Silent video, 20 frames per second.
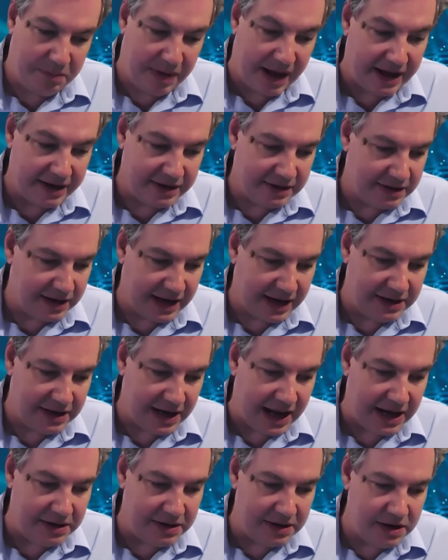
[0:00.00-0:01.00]
but
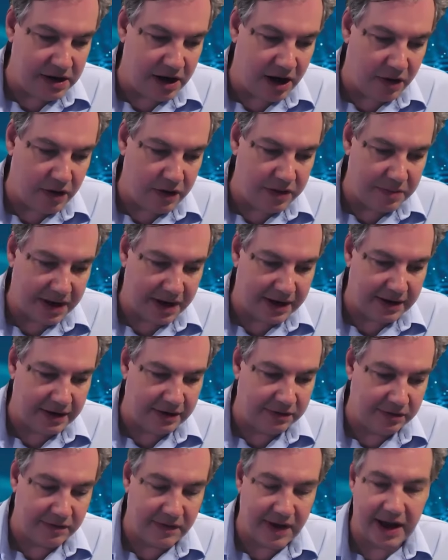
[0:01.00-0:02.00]
knowing the
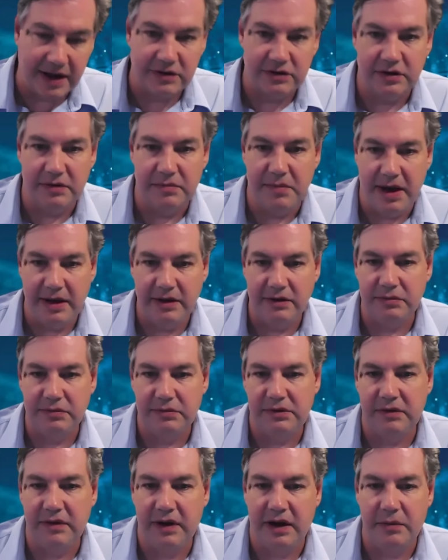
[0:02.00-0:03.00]
mechanism of action makes
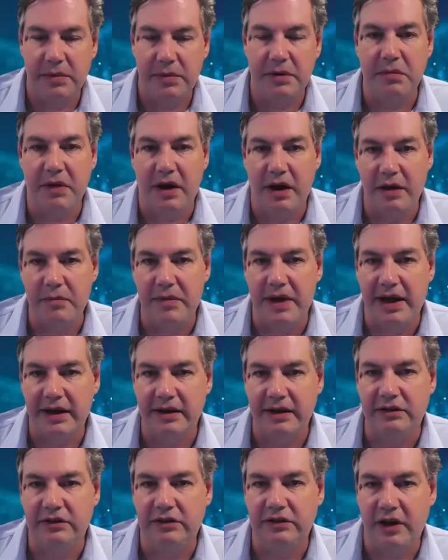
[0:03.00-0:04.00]
developing
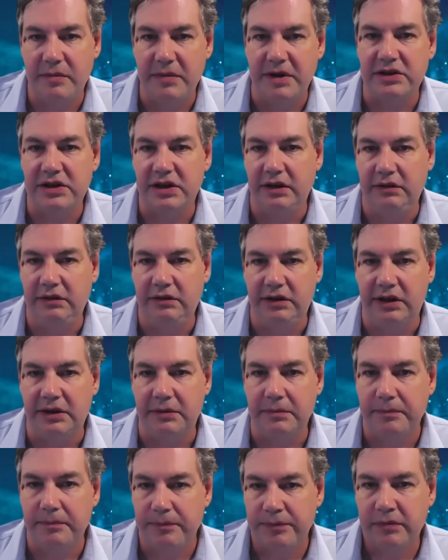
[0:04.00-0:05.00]
biomarkers so much easier.